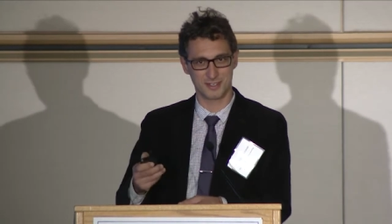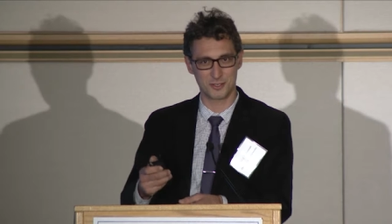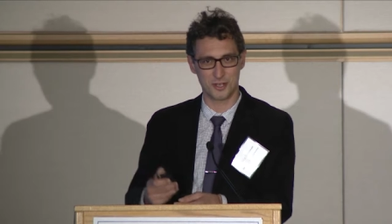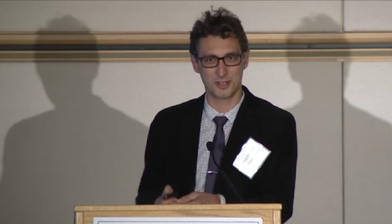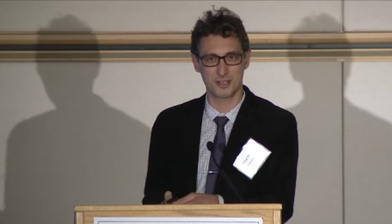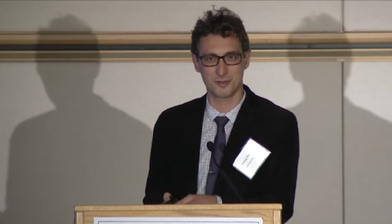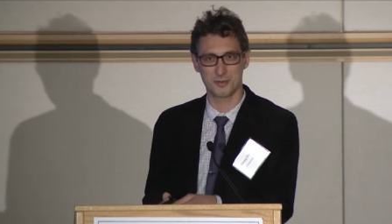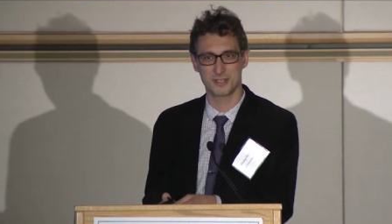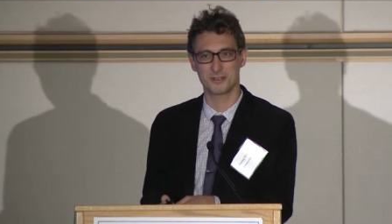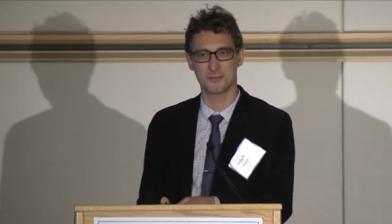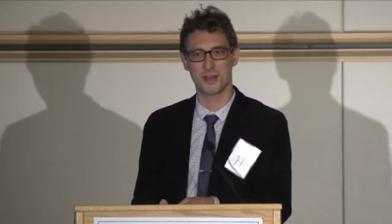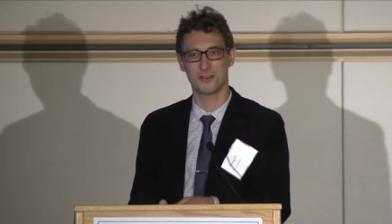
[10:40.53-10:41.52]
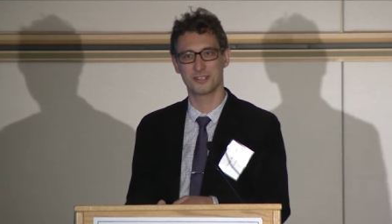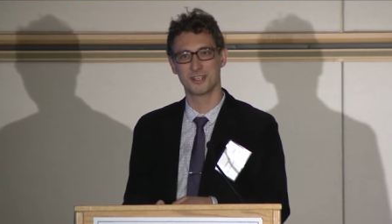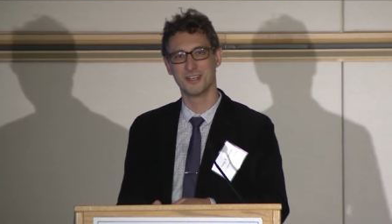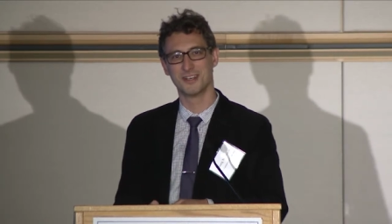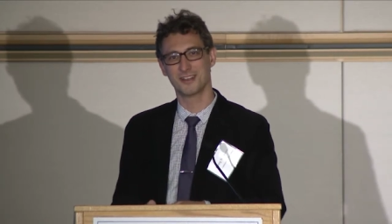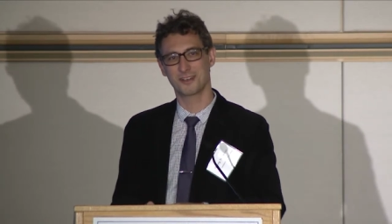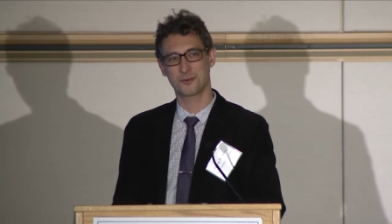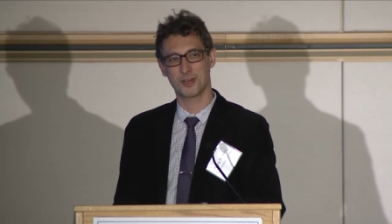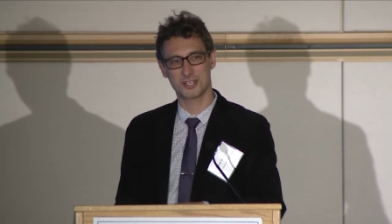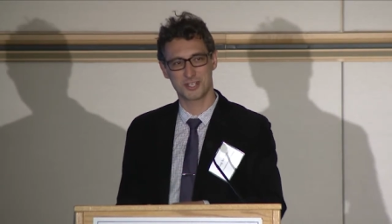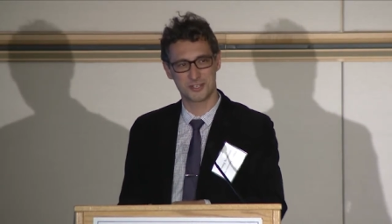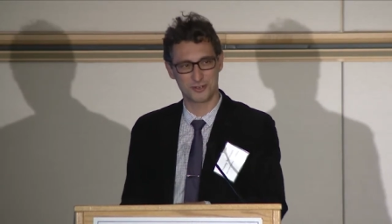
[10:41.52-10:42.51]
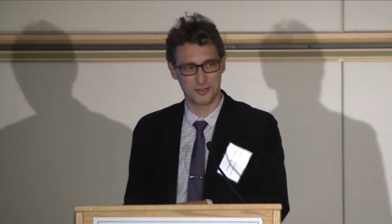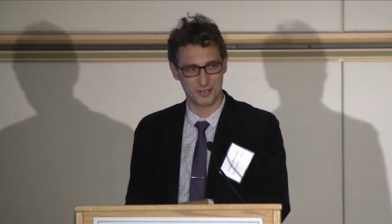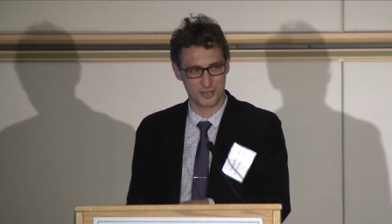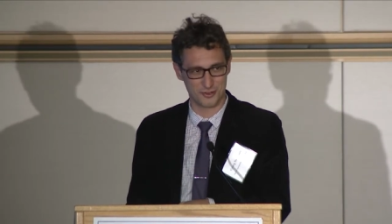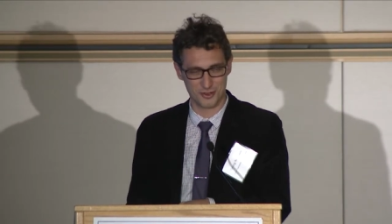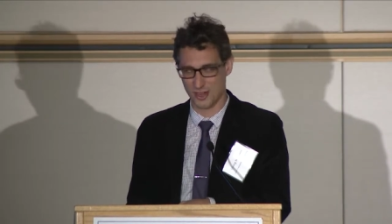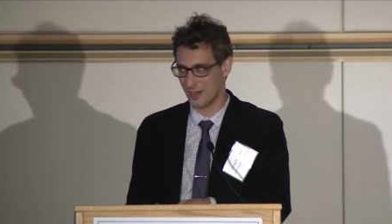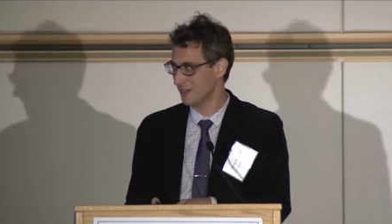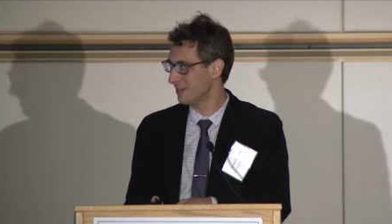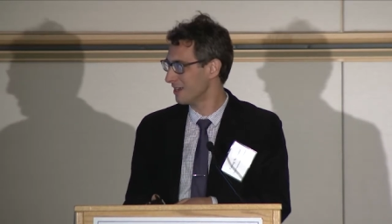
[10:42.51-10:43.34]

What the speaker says: Talking a bit about the question earlier on.